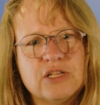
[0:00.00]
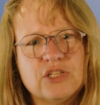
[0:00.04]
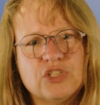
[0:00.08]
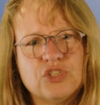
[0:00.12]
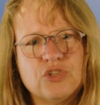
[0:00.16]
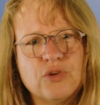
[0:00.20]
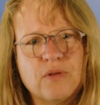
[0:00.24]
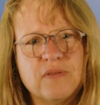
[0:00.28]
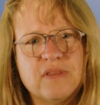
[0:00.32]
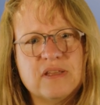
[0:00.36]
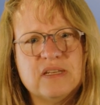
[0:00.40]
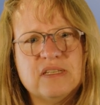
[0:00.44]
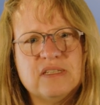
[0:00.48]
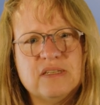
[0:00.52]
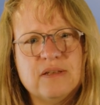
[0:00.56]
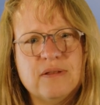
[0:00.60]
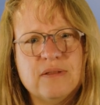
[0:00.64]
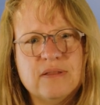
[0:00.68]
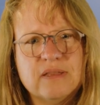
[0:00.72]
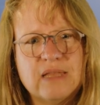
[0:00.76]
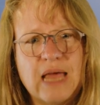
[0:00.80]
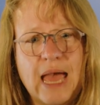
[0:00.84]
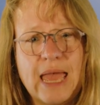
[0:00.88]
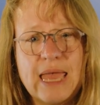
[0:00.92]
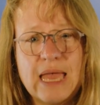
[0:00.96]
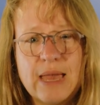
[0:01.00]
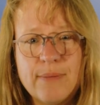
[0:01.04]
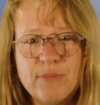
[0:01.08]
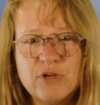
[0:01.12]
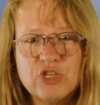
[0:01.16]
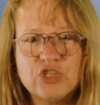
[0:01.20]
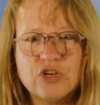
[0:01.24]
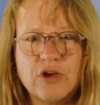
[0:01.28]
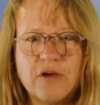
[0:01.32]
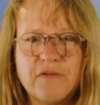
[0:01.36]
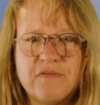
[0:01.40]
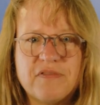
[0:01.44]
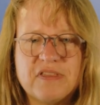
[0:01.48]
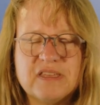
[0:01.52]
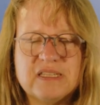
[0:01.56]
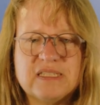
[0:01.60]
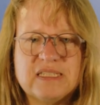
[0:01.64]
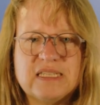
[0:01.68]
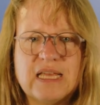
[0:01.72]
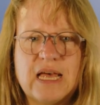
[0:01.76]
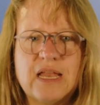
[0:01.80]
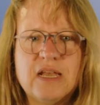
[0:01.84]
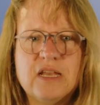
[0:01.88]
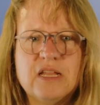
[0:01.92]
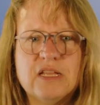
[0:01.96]
So the diameter of the
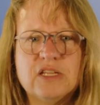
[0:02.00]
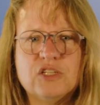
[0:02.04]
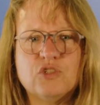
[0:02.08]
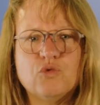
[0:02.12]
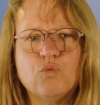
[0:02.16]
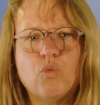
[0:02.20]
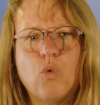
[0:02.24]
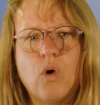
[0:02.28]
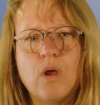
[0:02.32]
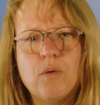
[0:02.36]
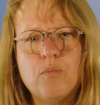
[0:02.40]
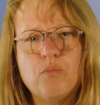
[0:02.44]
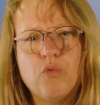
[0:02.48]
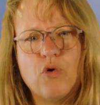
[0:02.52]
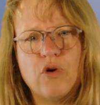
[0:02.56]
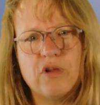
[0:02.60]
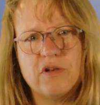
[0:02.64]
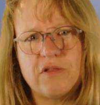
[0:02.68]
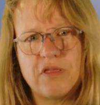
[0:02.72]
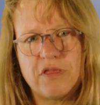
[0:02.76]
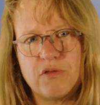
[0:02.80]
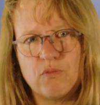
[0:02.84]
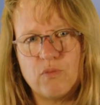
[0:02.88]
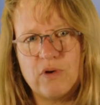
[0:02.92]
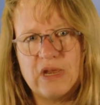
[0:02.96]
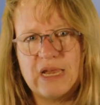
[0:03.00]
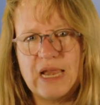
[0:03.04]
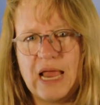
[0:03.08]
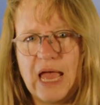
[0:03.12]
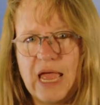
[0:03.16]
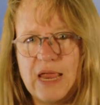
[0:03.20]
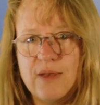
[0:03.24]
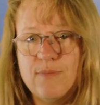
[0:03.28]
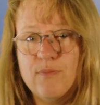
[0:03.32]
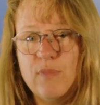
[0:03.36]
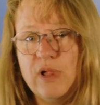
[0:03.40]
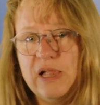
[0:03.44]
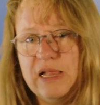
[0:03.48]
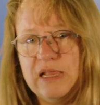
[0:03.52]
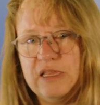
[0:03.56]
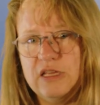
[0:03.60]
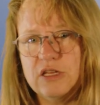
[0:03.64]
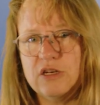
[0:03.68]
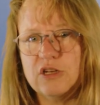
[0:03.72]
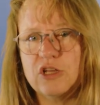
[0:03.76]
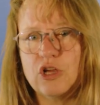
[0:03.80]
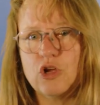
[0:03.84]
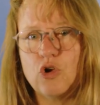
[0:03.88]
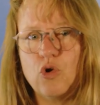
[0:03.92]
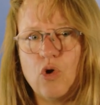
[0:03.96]
Sun is 1.39
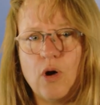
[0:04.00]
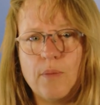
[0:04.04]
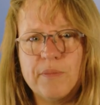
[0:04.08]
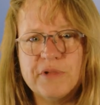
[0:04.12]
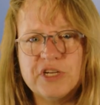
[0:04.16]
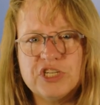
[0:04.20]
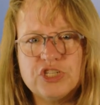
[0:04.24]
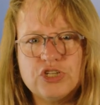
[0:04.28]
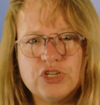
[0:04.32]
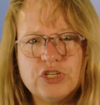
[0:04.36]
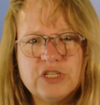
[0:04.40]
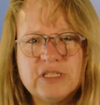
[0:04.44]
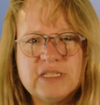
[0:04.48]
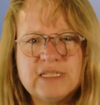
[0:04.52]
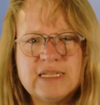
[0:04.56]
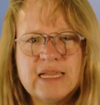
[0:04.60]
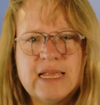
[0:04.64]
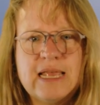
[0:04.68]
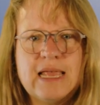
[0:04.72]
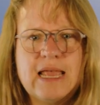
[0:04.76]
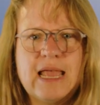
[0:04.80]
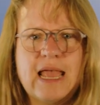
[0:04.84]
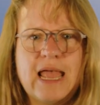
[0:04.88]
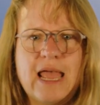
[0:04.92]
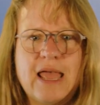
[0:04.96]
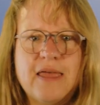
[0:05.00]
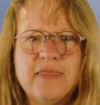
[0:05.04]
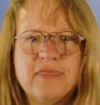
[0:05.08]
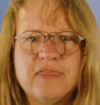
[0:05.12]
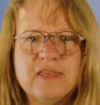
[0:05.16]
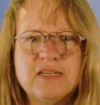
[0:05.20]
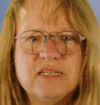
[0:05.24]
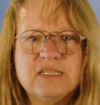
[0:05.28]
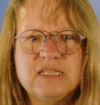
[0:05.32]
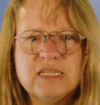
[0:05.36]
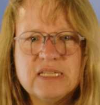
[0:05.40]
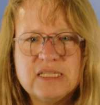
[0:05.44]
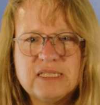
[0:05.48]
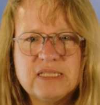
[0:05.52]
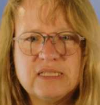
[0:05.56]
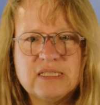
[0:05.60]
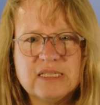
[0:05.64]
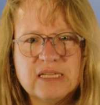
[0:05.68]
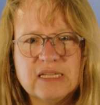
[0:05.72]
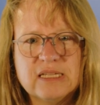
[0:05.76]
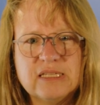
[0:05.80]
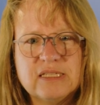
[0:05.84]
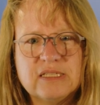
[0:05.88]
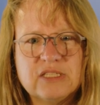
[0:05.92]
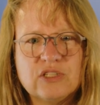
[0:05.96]
million kilometers, and the
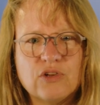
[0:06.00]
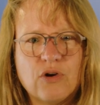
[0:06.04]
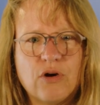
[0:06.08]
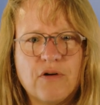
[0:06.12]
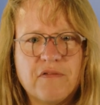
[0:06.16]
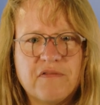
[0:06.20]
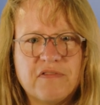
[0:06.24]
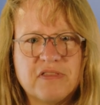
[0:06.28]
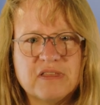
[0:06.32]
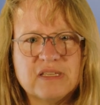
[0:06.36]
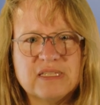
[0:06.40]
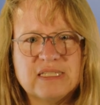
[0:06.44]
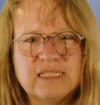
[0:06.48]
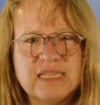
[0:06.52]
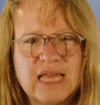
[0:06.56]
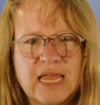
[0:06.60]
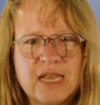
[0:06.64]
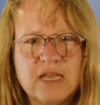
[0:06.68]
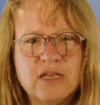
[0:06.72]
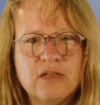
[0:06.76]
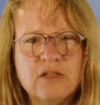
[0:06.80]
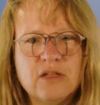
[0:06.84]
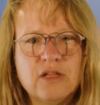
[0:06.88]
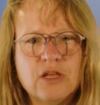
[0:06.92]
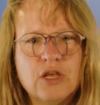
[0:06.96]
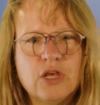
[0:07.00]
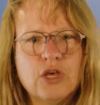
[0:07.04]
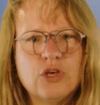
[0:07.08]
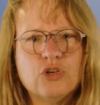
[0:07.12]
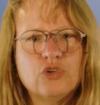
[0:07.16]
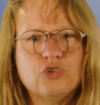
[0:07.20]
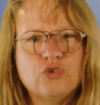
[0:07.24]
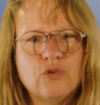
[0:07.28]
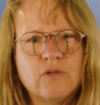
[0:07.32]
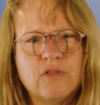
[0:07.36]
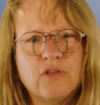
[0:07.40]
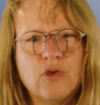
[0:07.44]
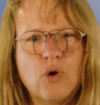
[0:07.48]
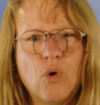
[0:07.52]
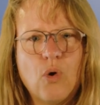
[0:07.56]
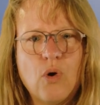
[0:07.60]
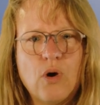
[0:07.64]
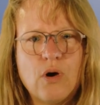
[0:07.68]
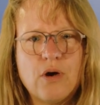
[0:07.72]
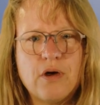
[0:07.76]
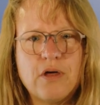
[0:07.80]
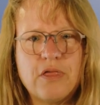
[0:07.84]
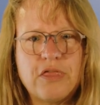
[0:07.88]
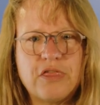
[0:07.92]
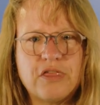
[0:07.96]
distance of the Sun to the
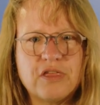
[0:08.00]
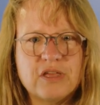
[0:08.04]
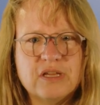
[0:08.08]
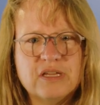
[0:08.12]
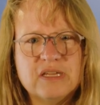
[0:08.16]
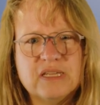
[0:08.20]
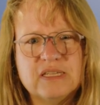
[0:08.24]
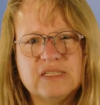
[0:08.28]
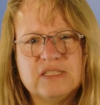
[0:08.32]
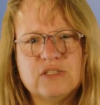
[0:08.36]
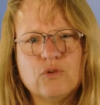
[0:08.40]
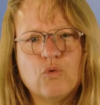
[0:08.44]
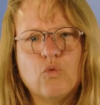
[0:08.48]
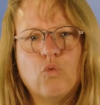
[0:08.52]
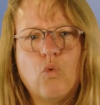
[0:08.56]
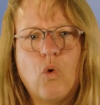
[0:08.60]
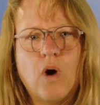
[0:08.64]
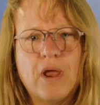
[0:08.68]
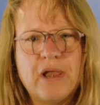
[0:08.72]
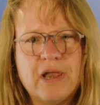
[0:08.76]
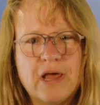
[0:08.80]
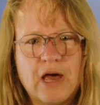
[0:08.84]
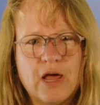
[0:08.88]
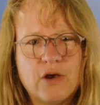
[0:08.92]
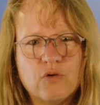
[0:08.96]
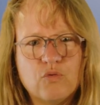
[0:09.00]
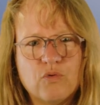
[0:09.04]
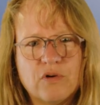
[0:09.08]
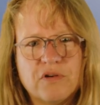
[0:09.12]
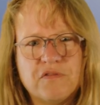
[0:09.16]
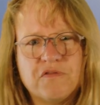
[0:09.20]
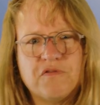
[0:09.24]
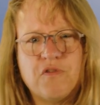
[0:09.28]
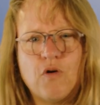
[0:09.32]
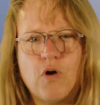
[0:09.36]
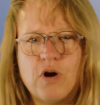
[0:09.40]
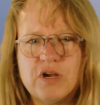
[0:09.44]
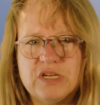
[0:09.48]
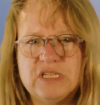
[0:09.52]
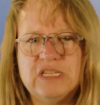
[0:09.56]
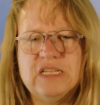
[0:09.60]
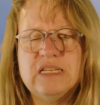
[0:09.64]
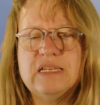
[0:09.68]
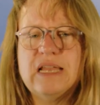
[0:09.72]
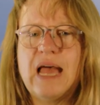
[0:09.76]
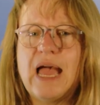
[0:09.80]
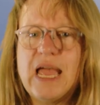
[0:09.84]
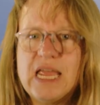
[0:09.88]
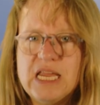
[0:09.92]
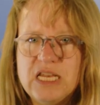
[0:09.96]
Earth is
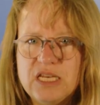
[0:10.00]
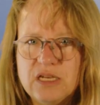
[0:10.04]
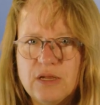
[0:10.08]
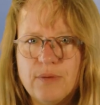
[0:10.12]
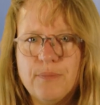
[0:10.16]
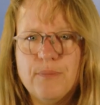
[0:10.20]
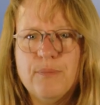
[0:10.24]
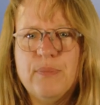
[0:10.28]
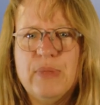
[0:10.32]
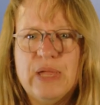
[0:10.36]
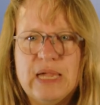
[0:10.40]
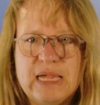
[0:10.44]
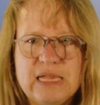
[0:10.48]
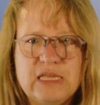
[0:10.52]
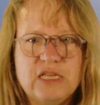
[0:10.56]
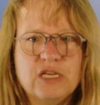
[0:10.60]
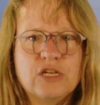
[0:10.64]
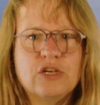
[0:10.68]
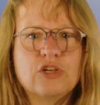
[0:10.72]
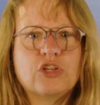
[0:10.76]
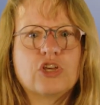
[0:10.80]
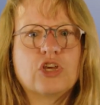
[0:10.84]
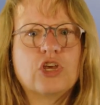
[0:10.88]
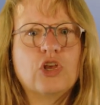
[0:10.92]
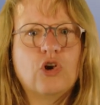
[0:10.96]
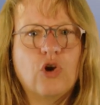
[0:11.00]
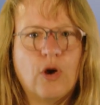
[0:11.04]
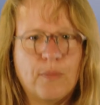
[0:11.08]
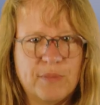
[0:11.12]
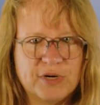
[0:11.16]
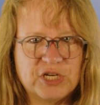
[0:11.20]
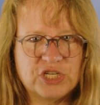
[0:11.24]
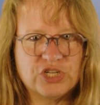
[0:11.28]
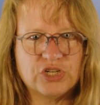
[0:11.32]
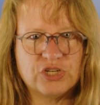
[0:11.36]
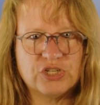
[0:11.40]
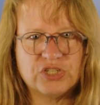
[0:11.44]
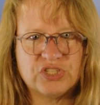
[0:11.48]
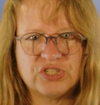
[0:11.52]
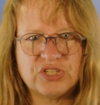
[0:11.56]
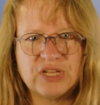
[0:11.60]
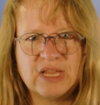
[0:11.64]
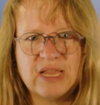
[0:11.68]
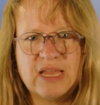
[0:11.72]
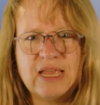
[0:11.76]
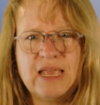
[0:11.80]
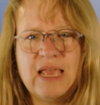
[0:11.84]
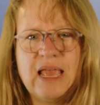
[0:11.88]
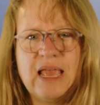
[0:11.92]
149 million kilometers.